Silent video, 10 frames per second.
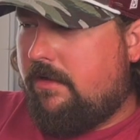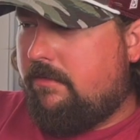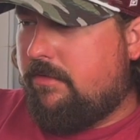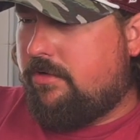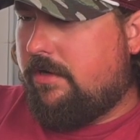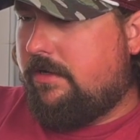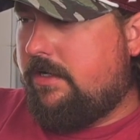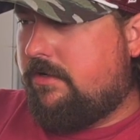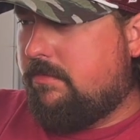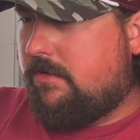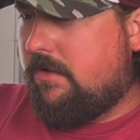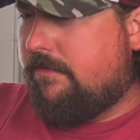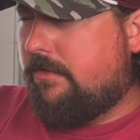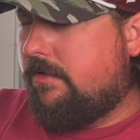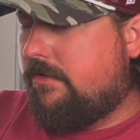Been trying to teach
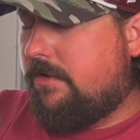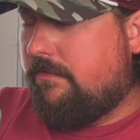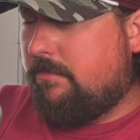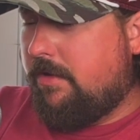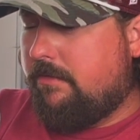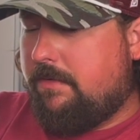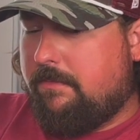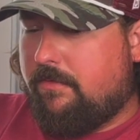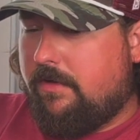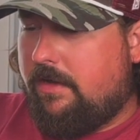myself and learn stuff from other people,